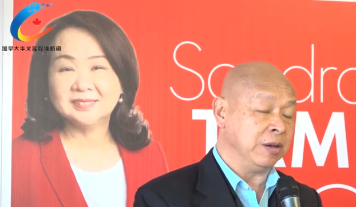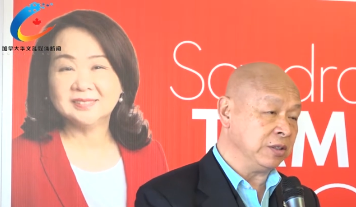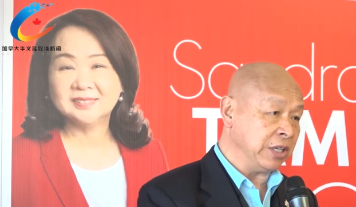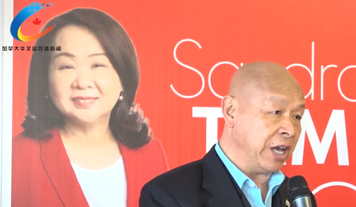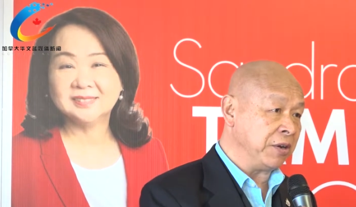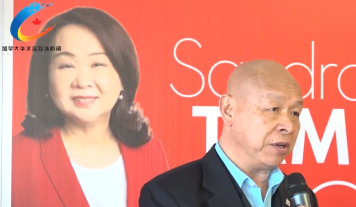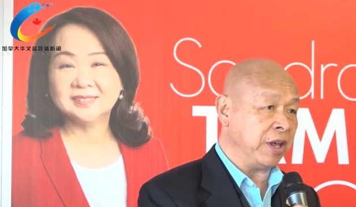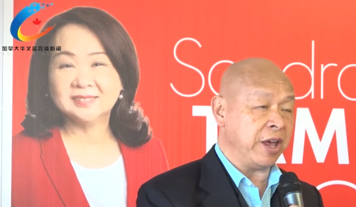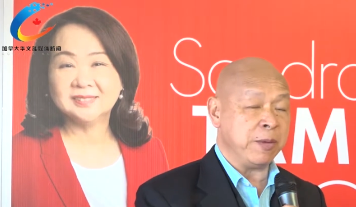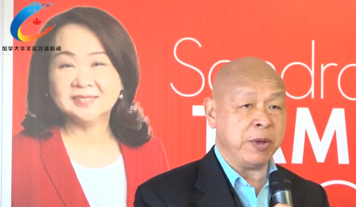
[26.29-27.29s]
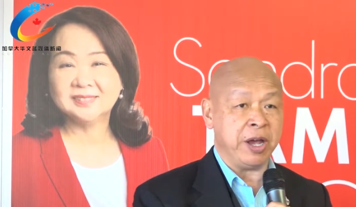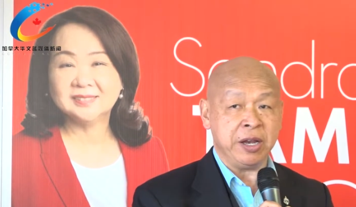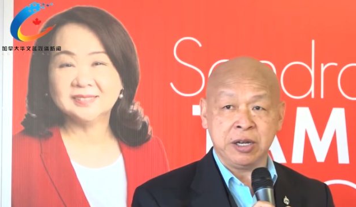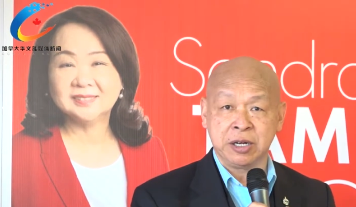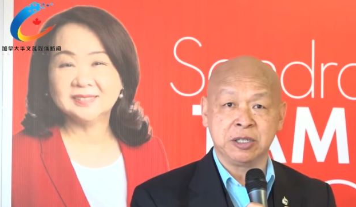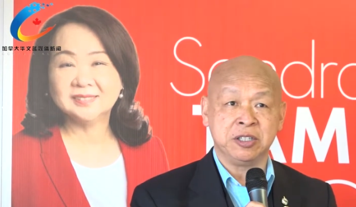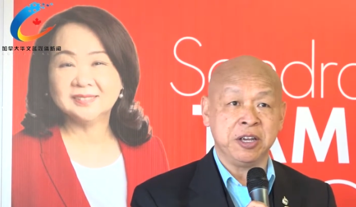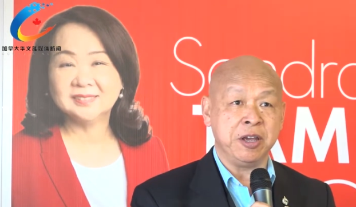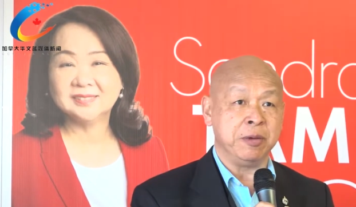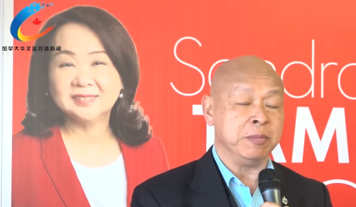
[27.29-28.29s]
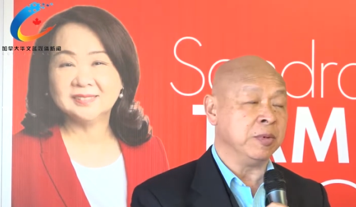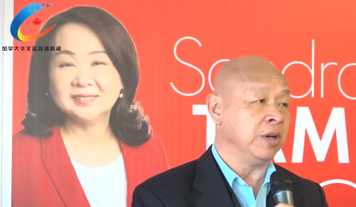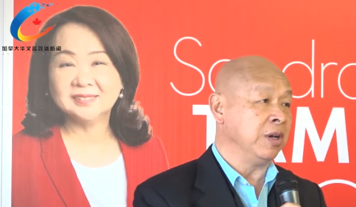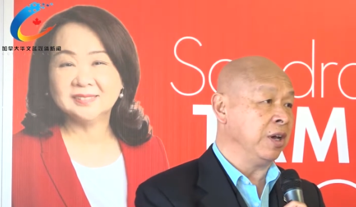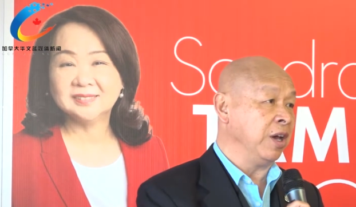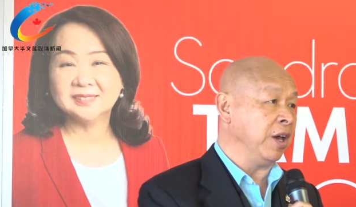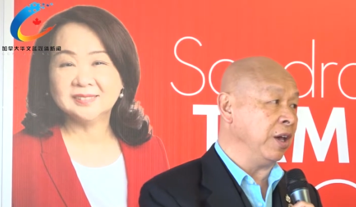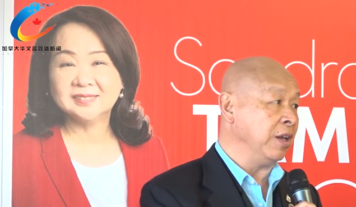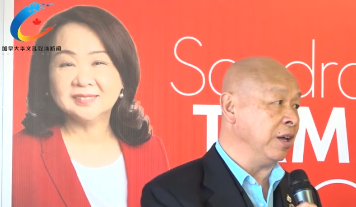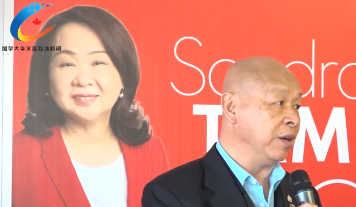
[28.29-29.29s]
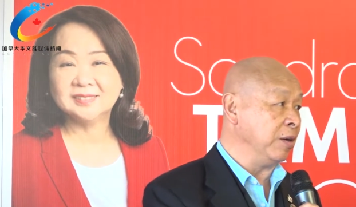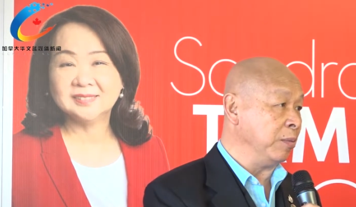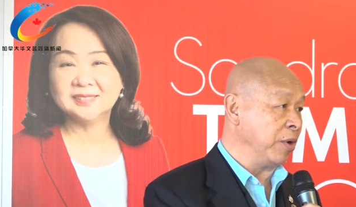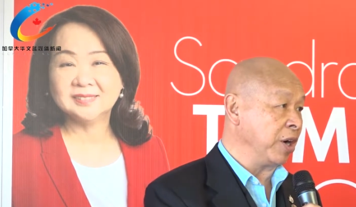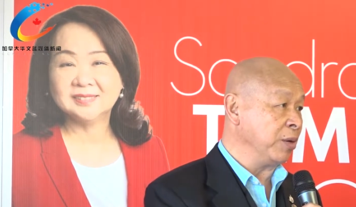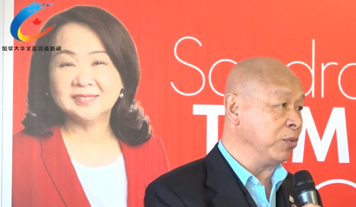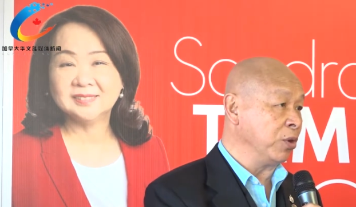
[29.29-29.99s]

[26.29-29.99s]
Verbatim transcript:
Speaker 1: Sandra Tam and her team and uh, Markham